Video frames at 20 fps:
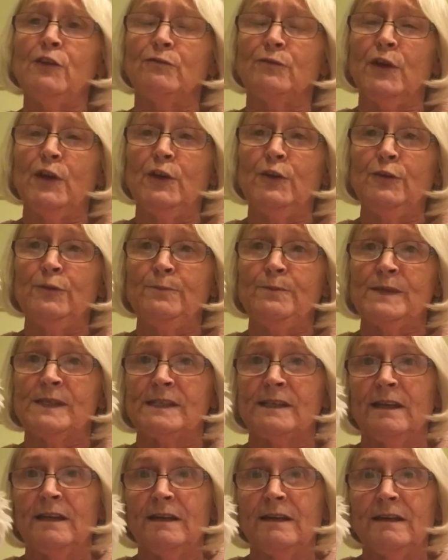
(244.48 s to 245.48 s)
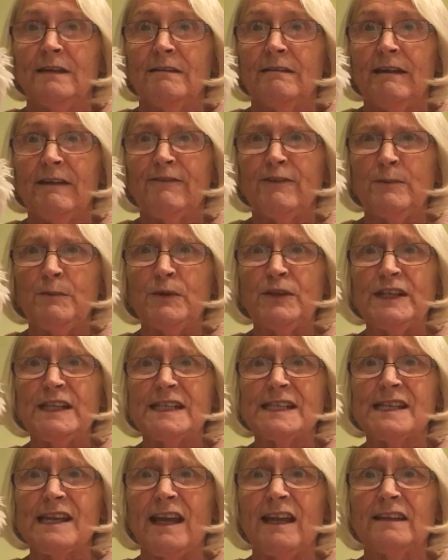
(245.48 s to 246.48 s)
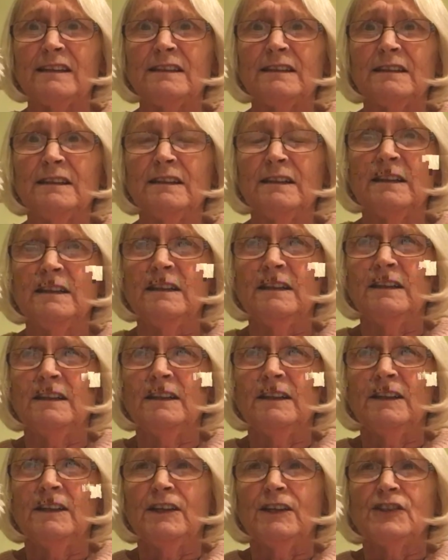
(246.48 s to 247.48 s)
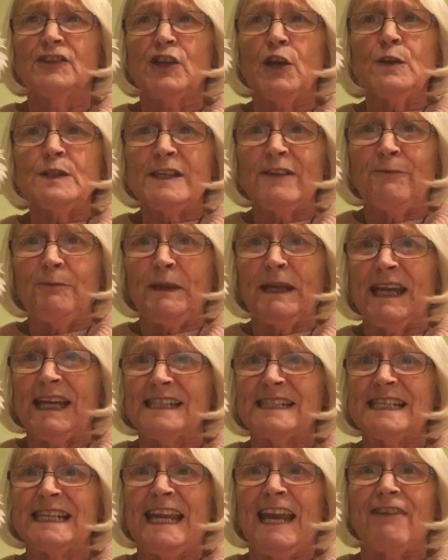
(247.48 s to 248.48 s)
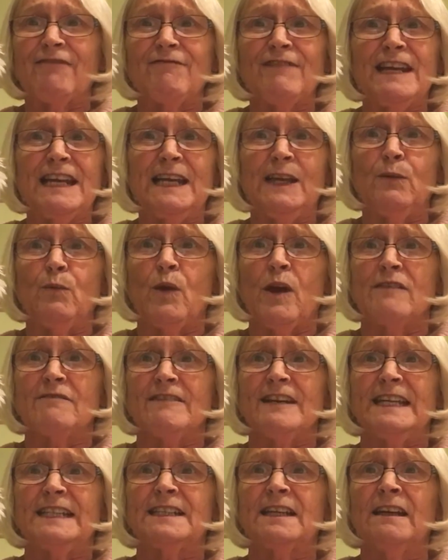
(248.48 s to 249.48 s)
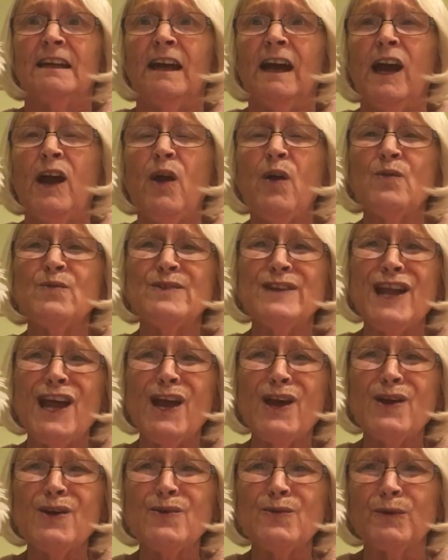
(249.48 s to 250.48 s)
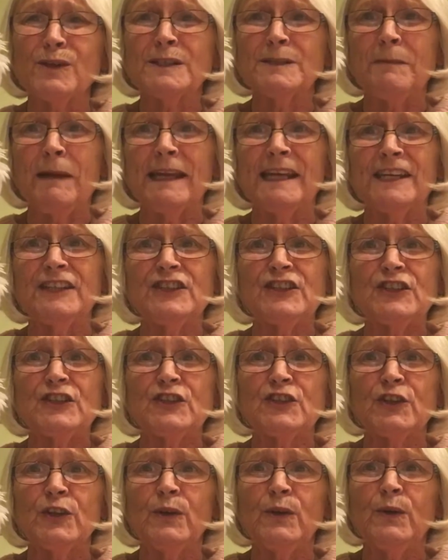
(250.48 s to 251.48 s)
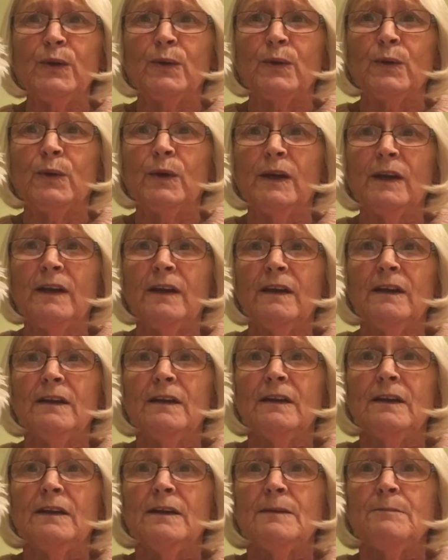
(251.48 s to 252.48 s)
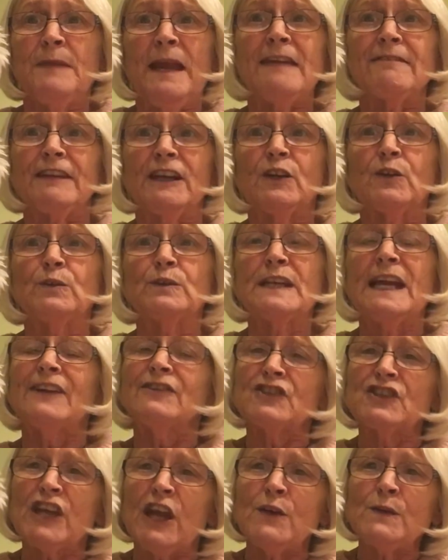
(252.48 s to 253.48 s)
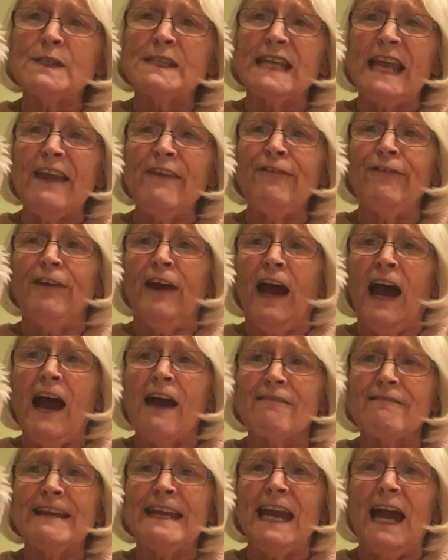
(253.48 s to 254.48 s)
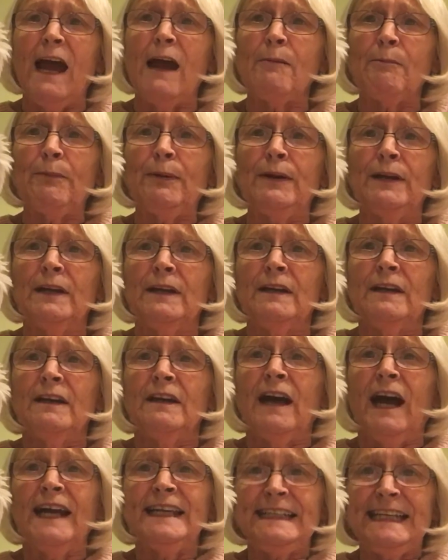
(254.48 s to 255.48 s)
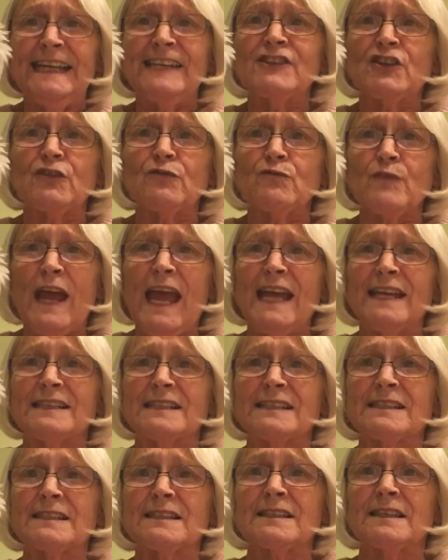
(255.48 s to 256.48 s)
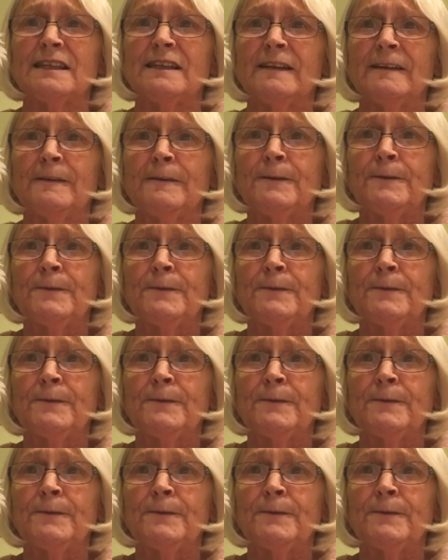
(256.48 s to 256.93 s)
no rooms, everybody said. Joseph began to get really worried. Oh no, what am I going to do? Mary called out, Joseph, hurry up, I need to rest.